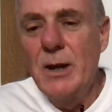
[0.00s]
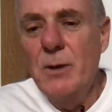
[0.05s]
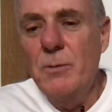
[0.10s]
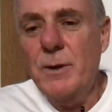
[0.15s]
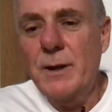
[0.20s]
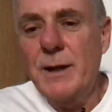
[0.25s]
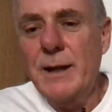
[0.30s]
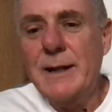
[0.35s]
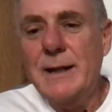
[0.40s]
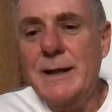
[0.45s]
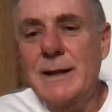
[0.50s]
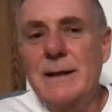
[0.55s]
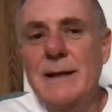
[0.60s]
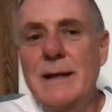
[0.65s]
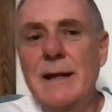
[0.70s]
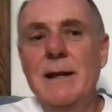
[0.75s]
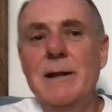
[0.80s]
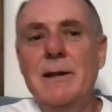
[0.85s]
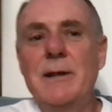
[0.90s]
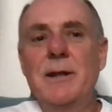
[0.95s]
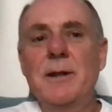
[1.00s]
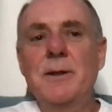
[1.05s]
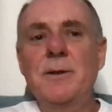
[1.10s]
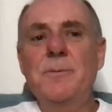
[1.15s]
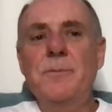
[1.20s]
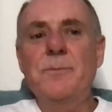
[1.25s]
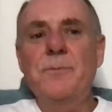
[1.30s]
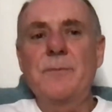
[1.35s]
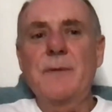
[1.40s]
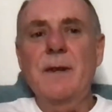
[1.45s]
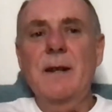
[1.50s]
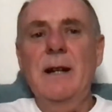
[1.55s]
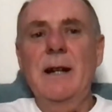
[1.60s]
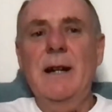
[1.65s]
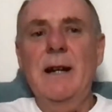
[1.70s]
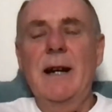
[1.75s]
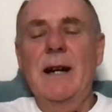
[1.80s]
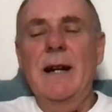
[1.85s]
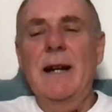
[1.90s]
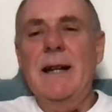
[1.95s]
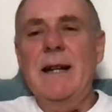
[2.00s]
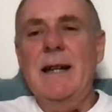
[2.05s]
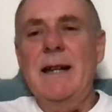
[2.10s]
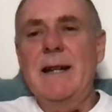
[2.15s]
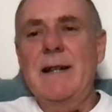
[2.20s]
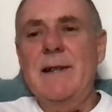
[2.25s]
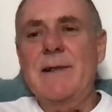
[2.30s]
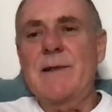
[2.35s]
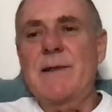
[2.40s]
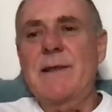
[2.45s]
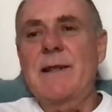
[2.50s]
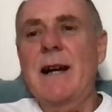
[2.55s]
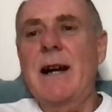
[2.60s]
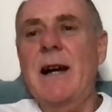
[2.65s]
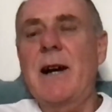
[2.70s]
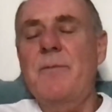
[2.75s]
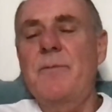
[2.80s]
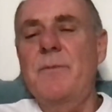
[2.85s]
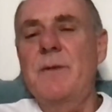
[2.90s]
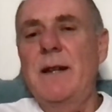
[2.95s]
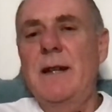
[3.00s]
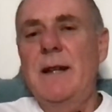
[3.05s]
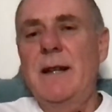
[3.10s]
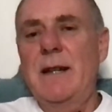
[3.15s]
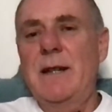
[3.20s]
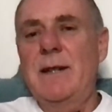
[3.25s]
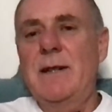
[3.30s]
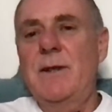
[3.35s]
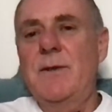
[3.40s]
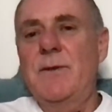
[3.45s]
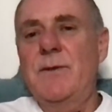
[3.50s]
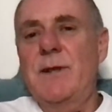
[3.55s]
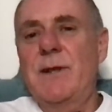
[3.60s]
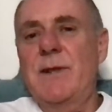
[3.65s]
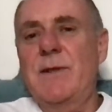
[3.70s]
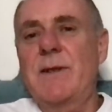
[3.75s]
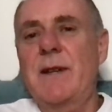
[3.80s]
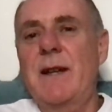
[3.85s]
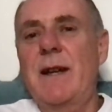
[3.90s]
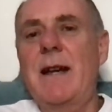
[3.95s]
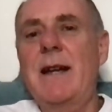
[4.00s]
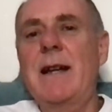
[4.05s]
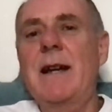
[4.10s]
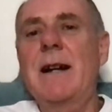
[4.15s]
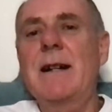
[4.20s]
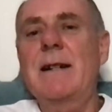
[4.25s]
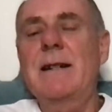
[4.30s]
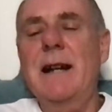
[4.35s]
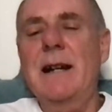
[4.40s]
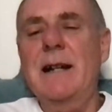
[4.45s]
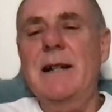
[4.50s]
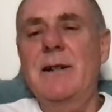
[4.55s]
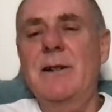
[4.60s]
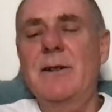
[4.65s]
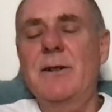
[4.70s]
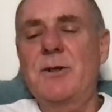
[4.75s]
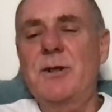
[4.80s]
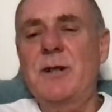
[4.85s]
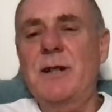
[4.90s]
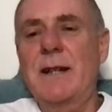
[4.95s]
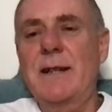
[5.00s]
What I can tell you is that it uses AI technology.